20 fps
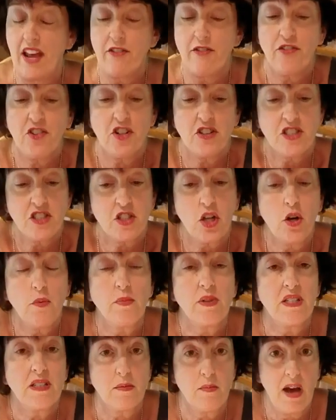first
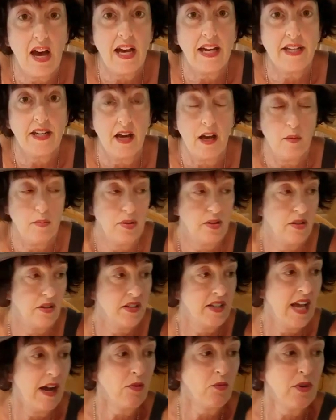opened mine up,
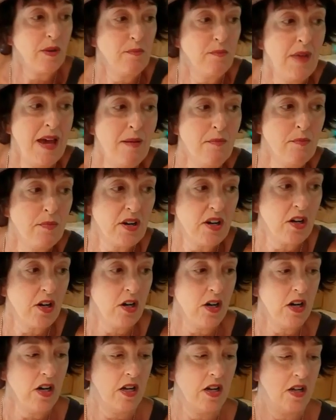now
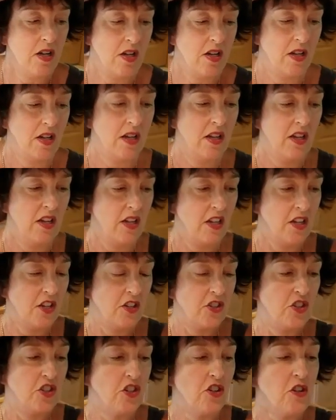remember,
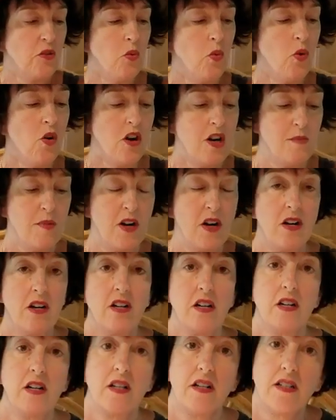your
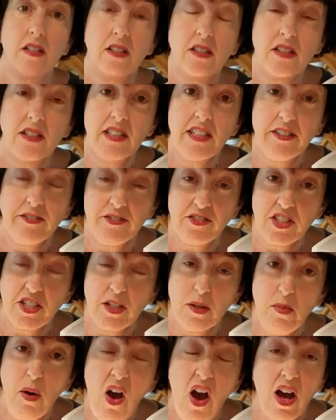warmer lived in
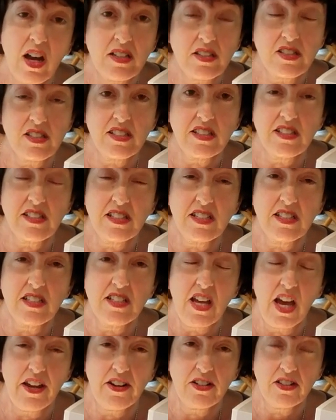a box its
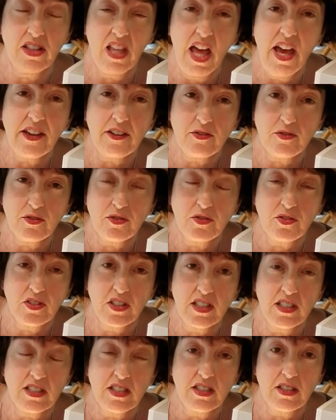entire life
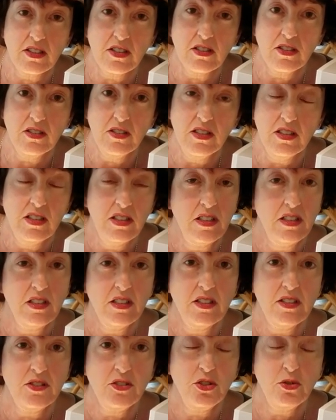until
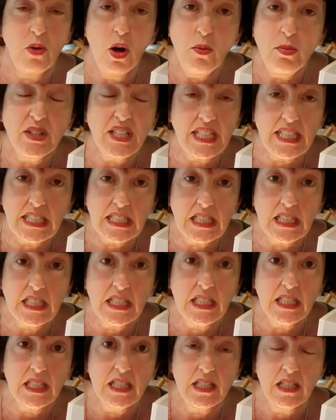you open it.
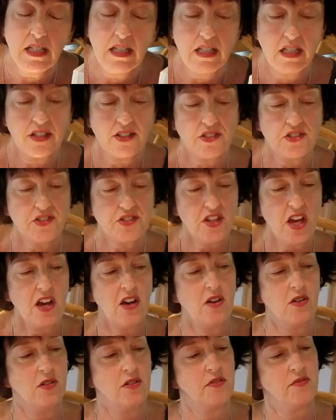
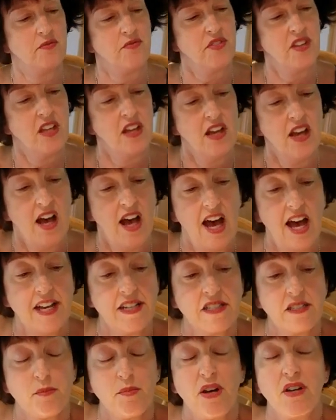So, I
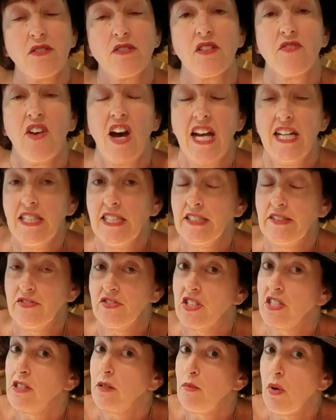suppose if I lived
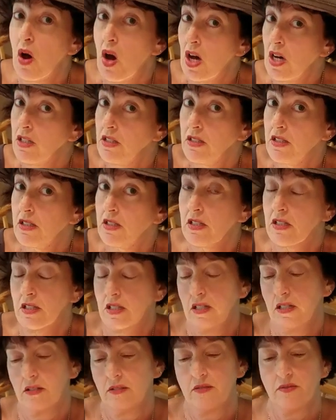in a box,
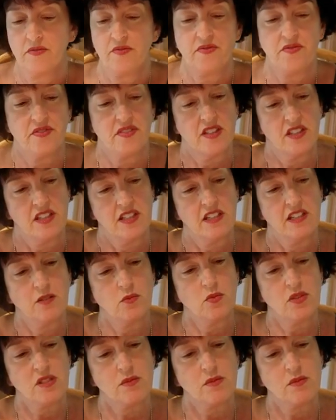and was